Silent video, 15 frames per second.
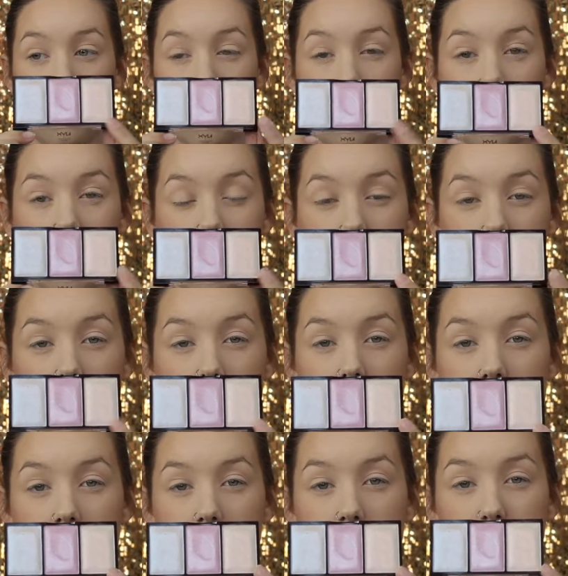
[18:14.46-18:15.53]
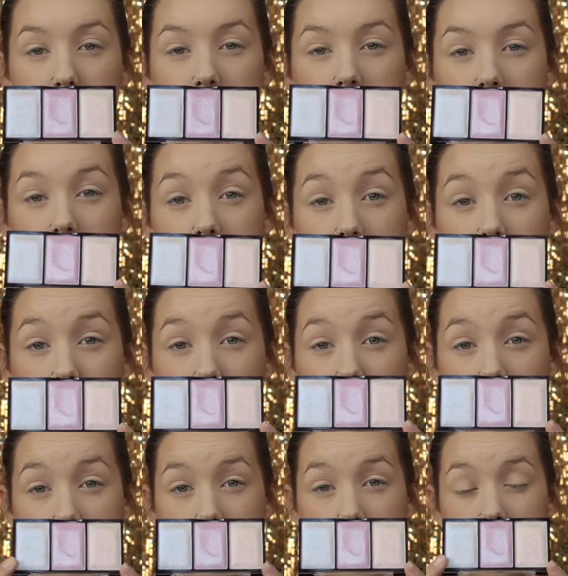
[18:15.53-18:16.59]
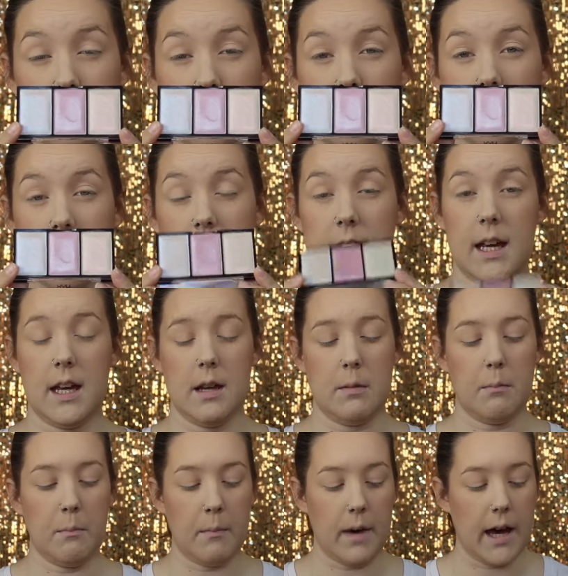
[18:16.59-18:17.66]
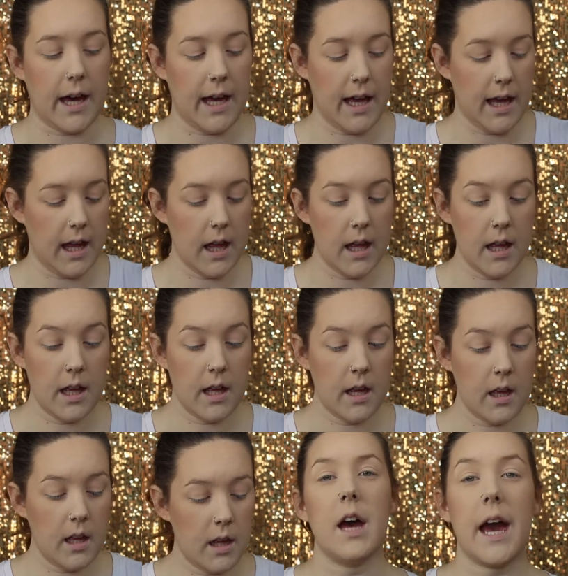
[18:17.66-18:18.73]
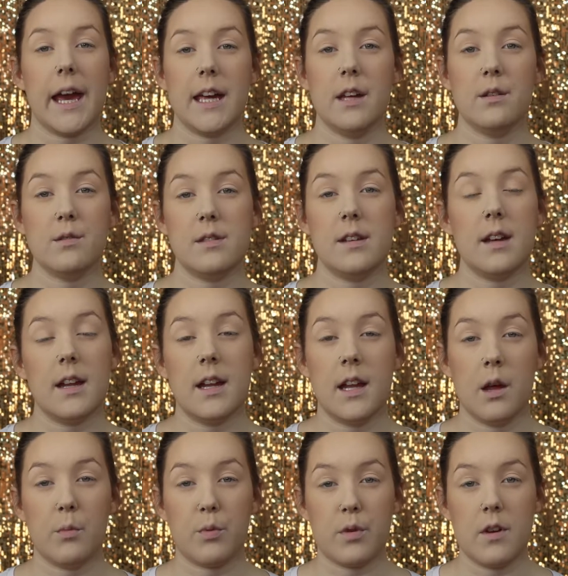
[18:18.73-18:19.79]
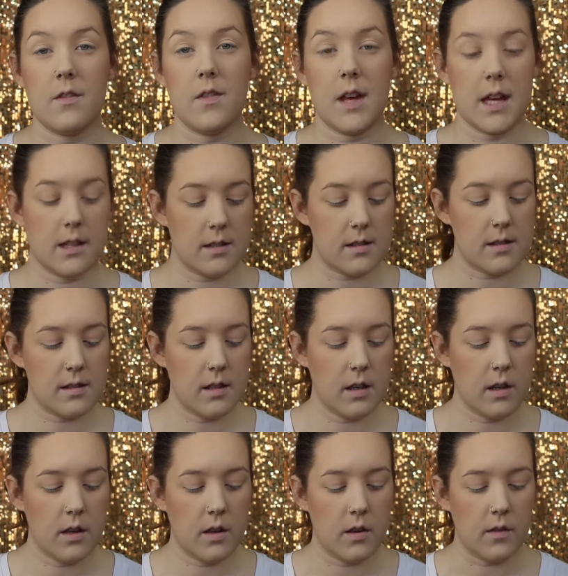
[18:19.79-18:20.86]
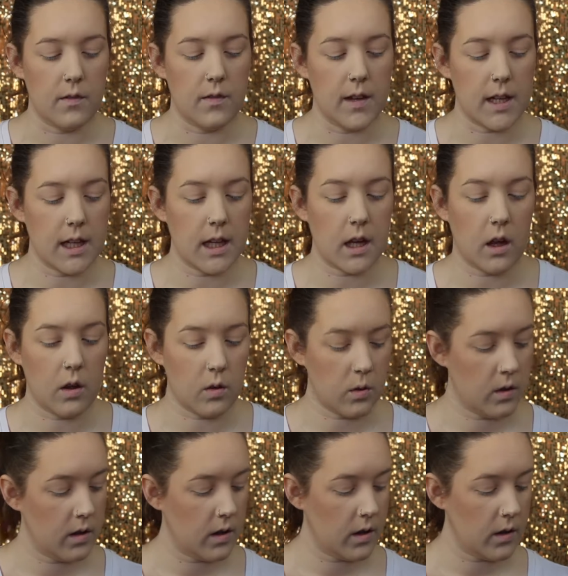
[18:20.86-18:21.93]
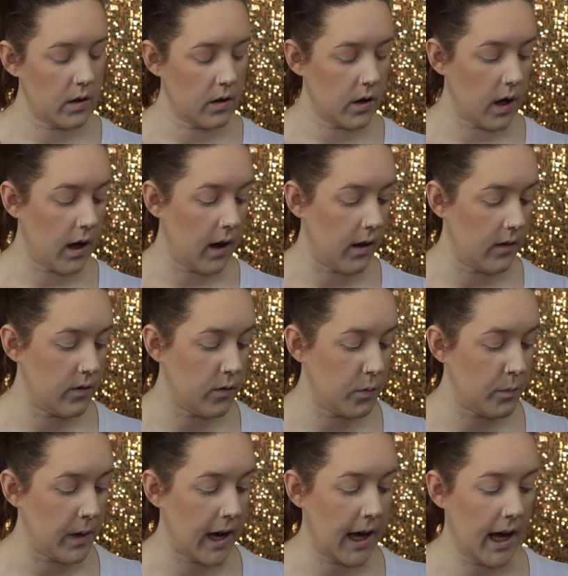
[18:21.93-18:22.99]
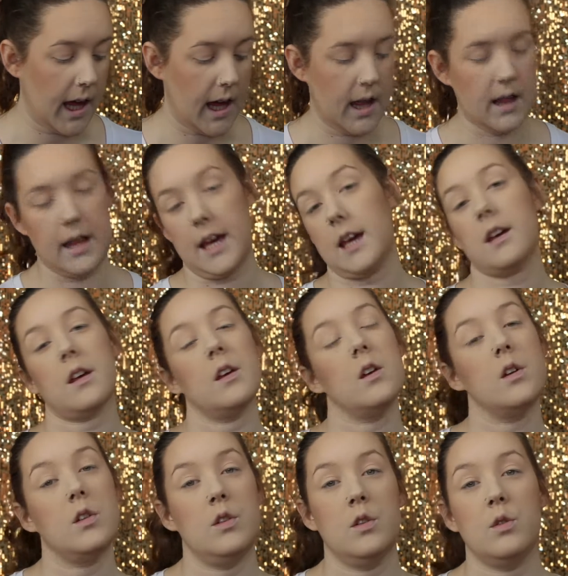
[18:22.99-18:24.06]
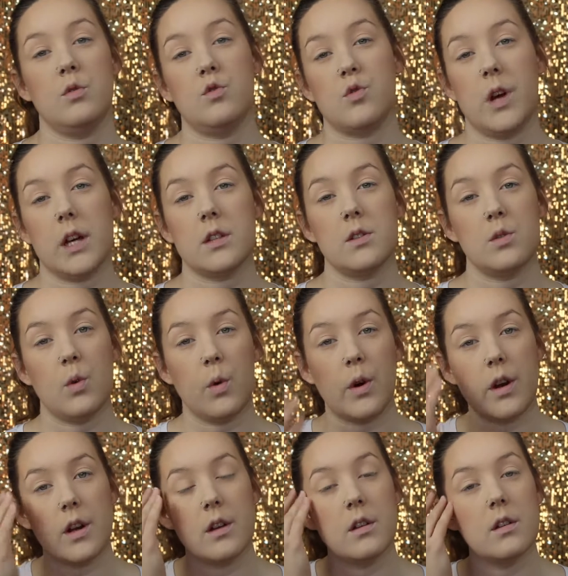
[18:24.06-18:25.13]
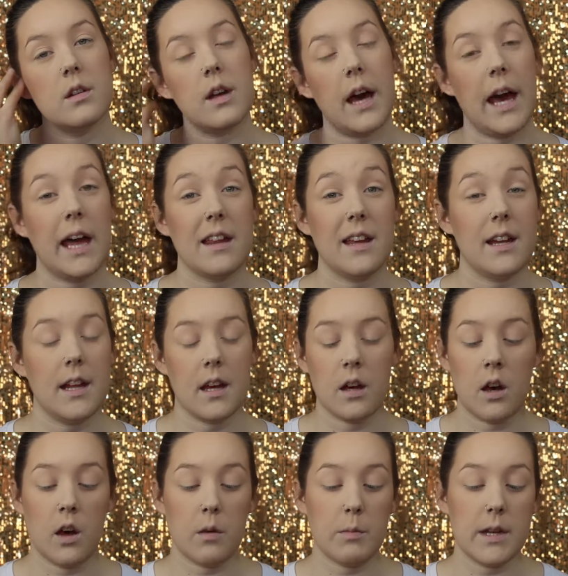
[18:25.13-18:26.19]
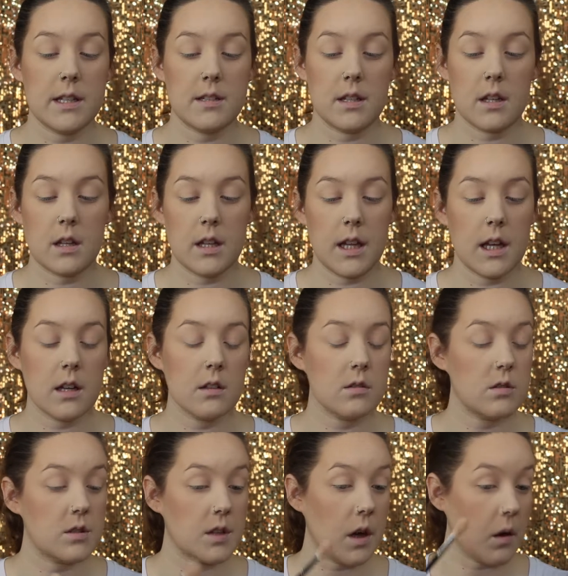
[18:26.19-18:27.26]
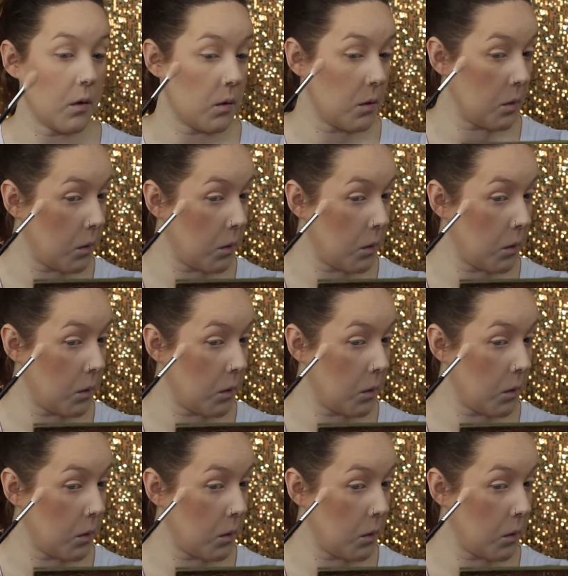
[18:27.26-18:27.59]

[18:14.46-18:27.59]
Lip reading: this shade here because I used this one in I used it in a previous video of my like new drugstore highlighting haul basically. So